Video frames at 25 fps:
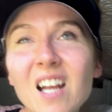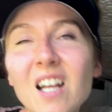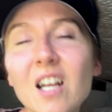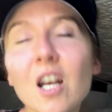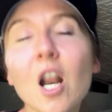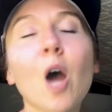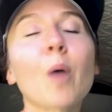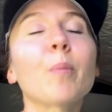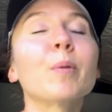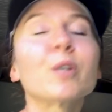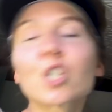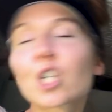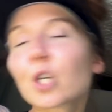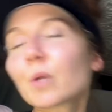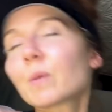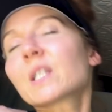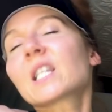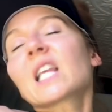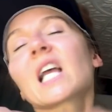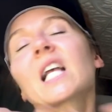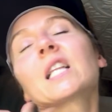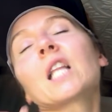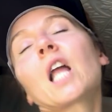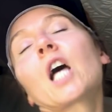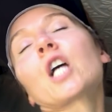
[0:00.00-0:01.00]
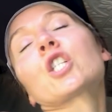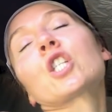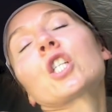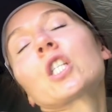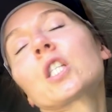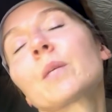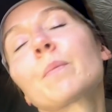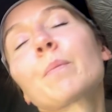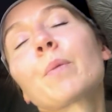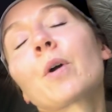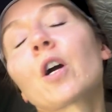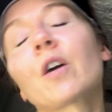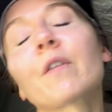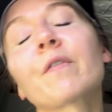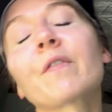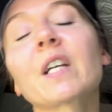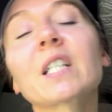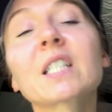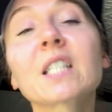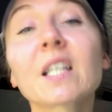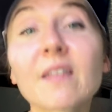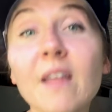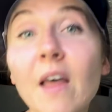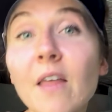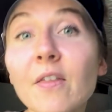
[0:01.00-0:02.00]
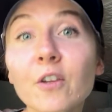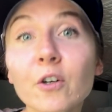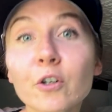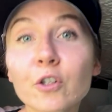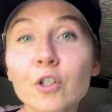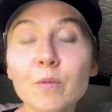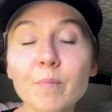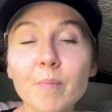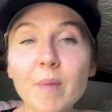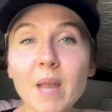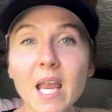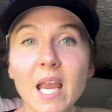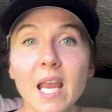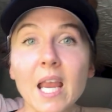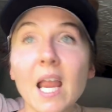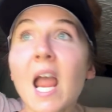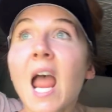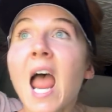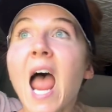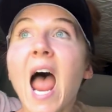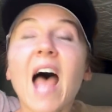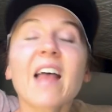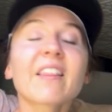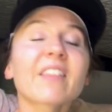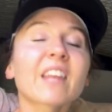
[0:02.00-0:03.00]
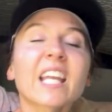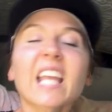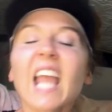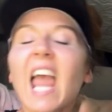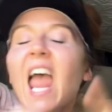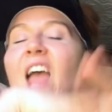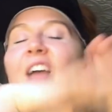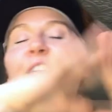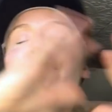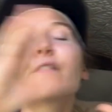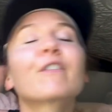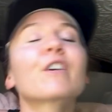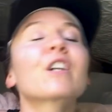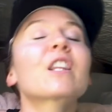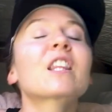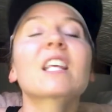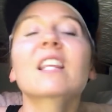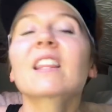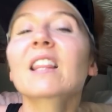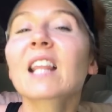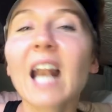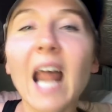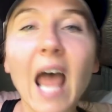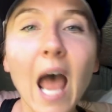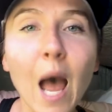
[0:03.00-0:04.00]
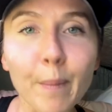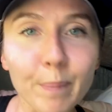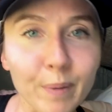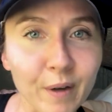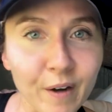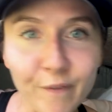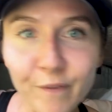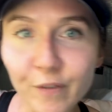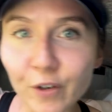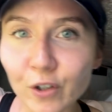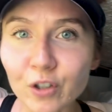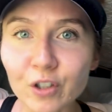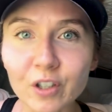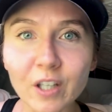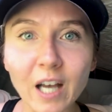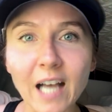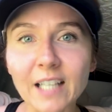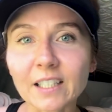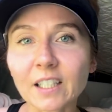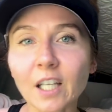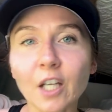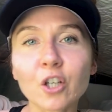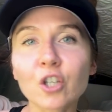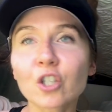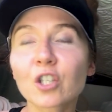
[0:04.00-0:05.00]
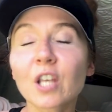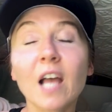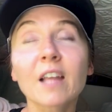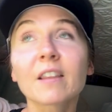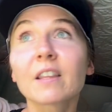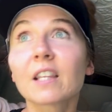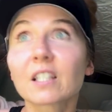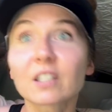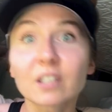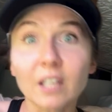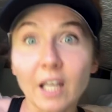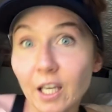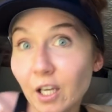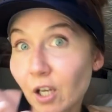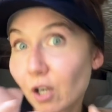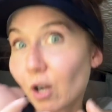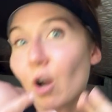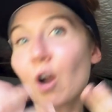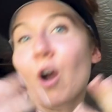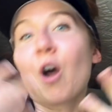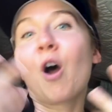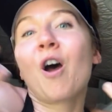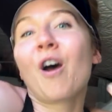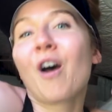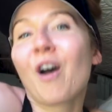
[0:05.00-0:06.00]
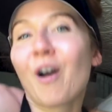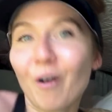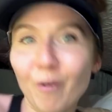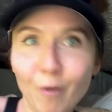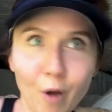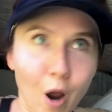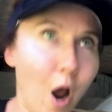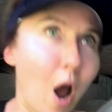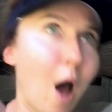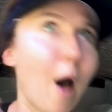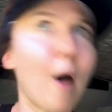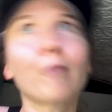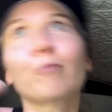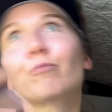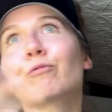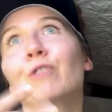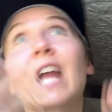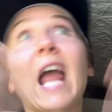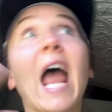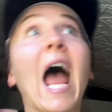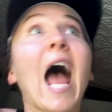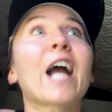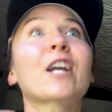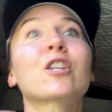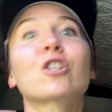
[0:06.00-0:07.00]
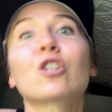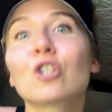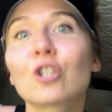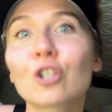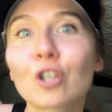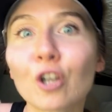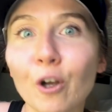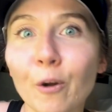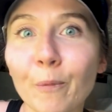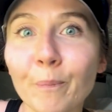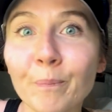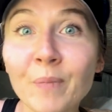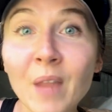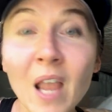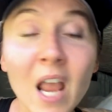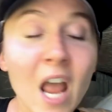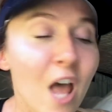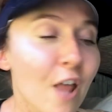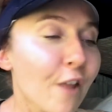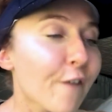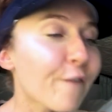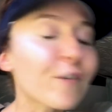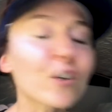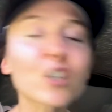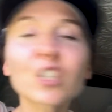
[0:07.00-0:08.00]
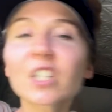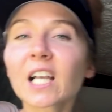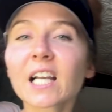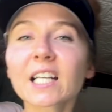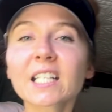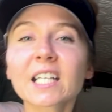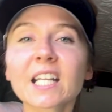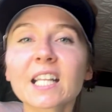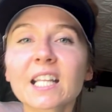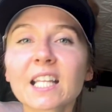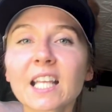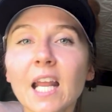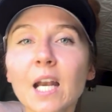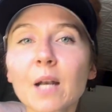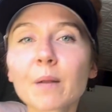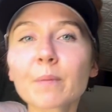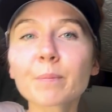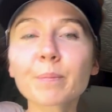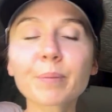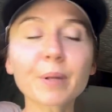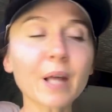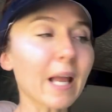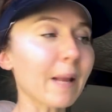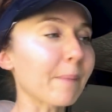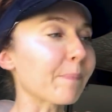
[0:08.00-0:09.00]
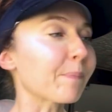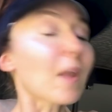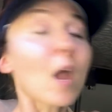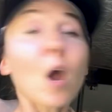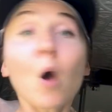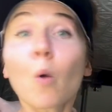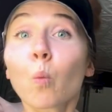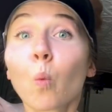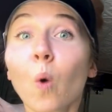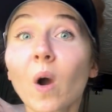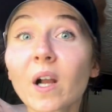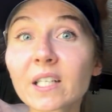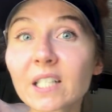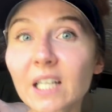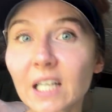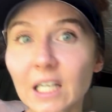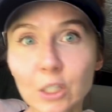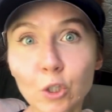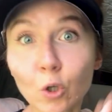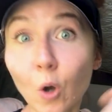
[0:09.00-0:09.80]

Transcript: No, but she was like luscious and perfect. And then there's me. And like everything that happened in first class, I just had this like reaction to. The first thing I did in the get on the plane, 1D.